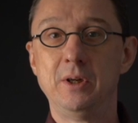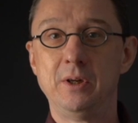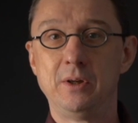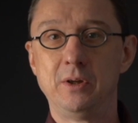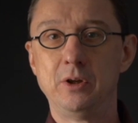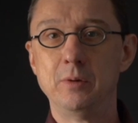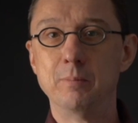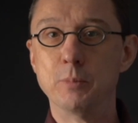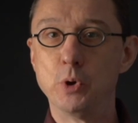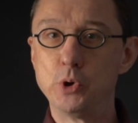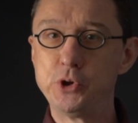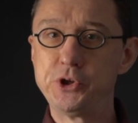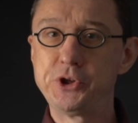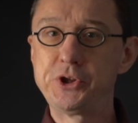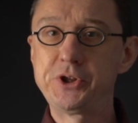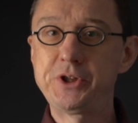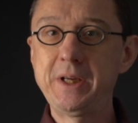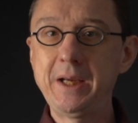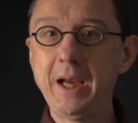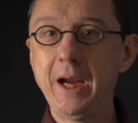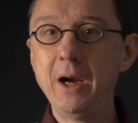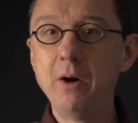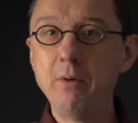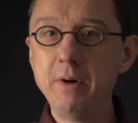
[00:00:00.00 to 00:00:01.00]
the most
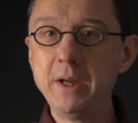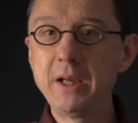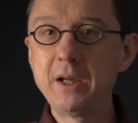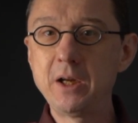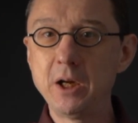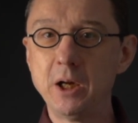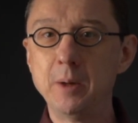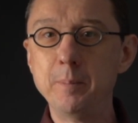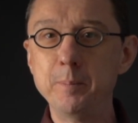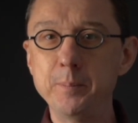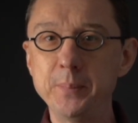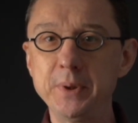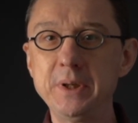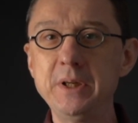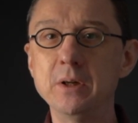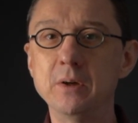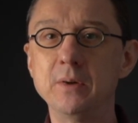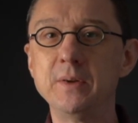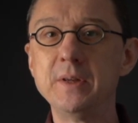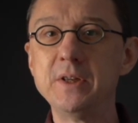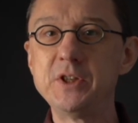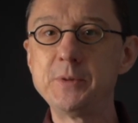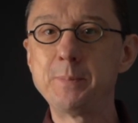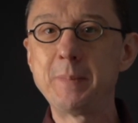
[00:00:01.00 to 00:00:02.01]
scary company
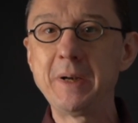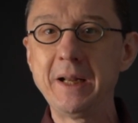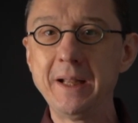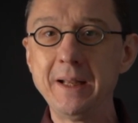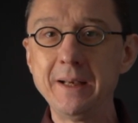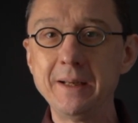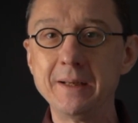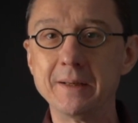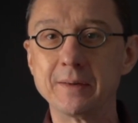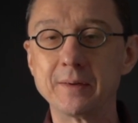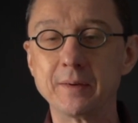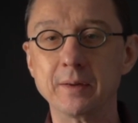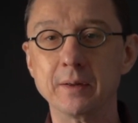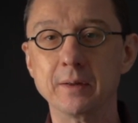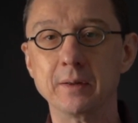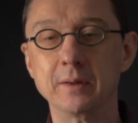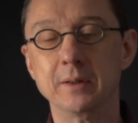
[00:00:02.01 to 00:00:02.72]
on this planet?